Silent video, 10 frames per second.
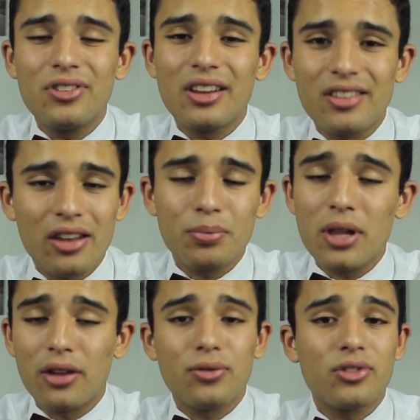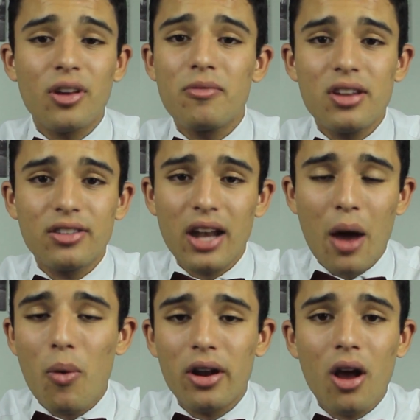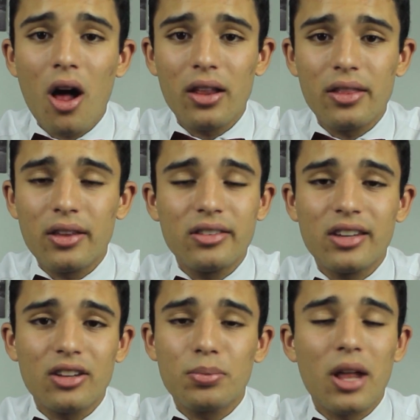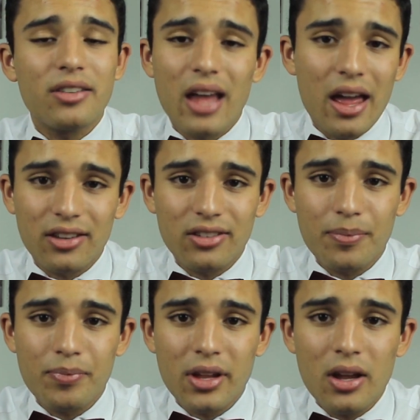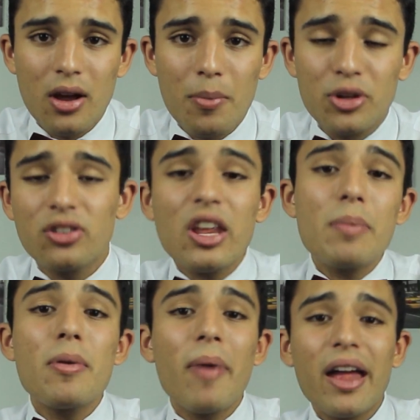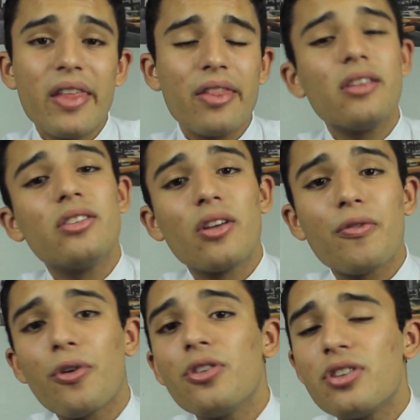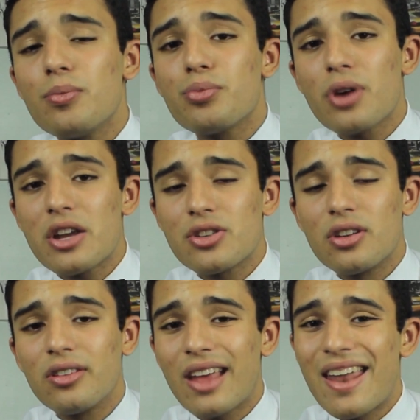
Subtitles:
6s Plus. For some reason, I want to call it the 6 Plus S. But just keep in mind that this is a first impressions